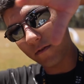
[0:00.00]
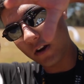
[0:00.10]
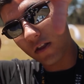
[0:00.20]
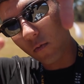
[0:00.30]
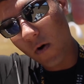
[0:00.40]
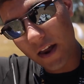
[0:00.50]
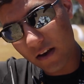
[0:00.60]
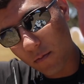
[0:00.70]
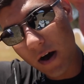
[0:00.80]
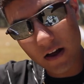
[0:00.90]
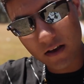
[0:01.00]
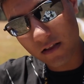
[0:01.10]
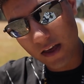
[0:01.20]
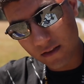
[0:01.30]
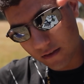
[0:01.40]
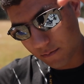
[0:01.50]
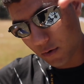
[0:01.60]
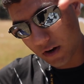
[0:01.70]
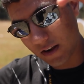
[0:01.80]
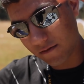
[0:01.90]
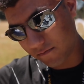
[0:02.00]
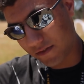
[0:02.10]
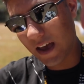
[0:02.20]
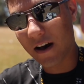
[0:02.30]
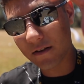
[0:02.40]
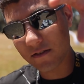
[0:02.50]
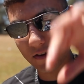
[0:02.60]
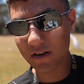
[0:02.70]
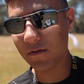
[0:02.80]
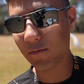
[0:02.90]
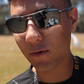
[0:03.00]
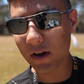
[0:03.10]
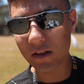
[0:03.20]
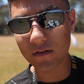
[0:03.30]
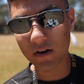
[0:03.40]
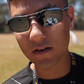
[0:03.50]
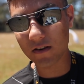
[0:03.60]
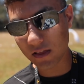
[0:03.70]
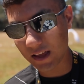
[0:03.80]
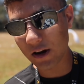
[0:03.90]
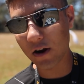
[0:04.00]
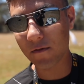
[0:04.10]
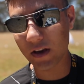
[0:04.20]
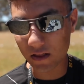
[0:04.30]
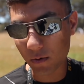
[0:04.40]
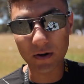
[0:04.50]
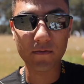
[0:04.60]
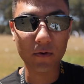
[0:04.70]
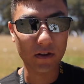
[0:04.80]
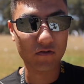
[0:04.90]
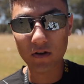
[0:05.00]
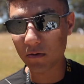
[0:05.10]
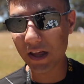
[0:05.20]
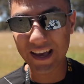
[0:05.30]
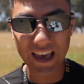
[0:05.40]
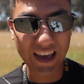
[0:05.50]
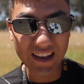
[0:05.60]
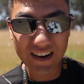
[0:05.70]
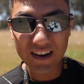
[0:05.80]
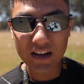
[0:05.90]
the wide angle part of your lens is pointing down, so you can really sort of lean it over and get the quad falling straight through that gate.